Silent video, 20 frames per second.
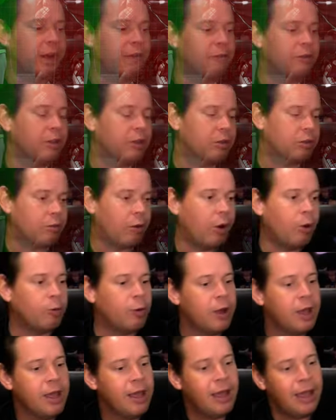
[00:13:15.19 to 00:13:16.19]
not for the throne.
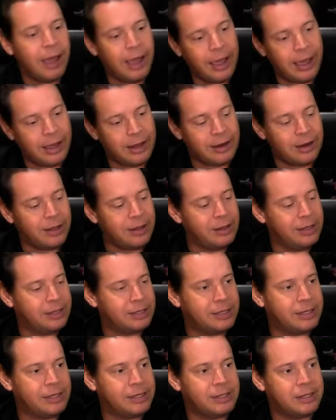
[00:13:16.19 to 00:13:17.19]
And
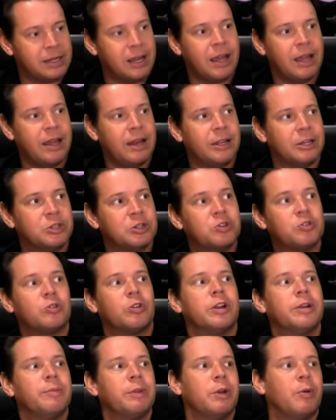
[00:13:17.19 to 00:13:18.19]
this is an
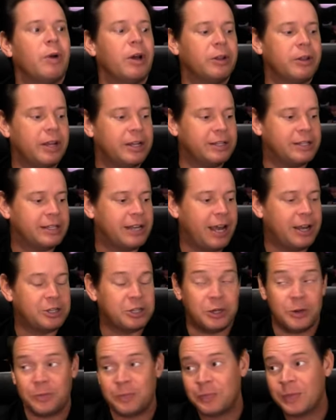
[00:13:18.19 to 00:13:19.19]
extremely well done
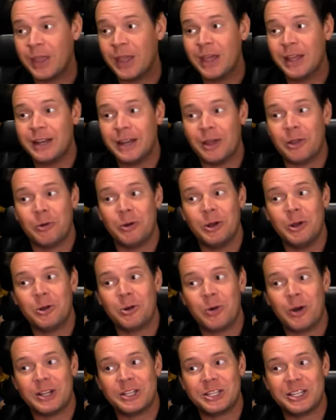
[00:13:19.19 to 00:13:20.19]
statue. Now the real
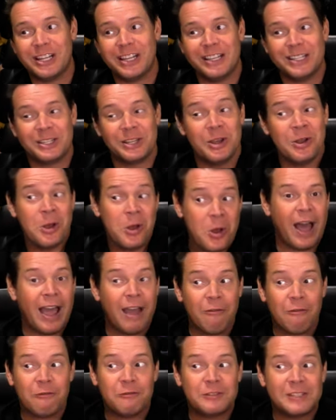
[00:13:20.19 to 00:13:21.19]
question is, I
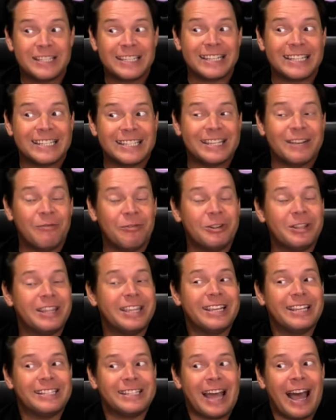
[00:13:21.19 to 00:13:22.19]
have 6 different
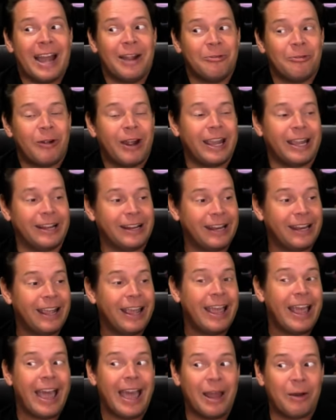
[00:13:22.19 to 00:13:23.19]
things I rate,
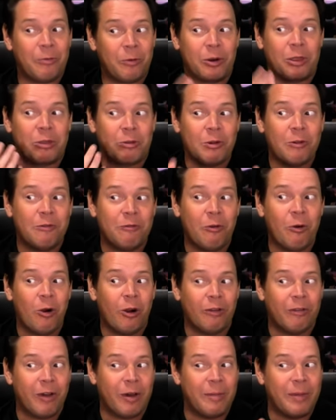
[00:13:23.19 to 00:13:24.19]
and we're through
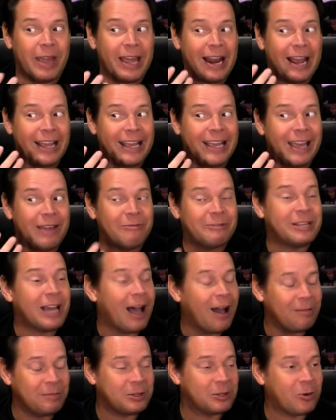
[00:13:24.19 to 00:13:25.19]
4 of them, and I gave
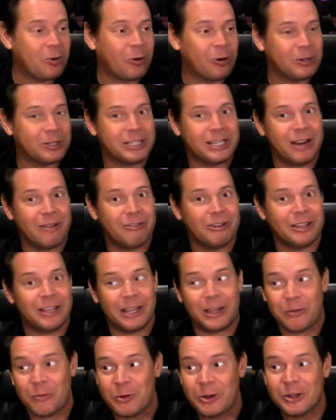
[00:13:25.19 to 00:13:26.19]
top scores to
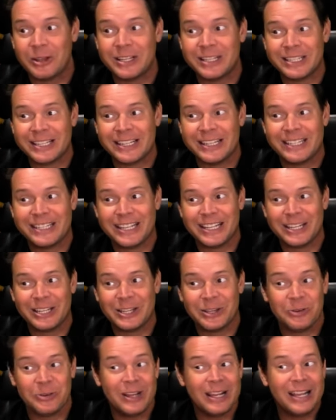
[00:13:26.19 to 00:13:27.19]
everything. Will this
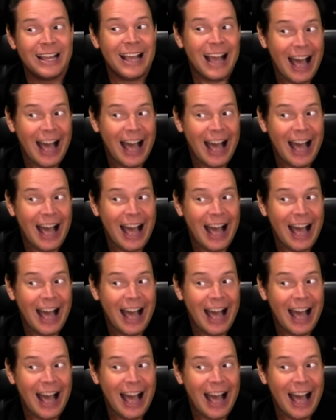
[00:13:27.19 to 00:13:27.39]
continue?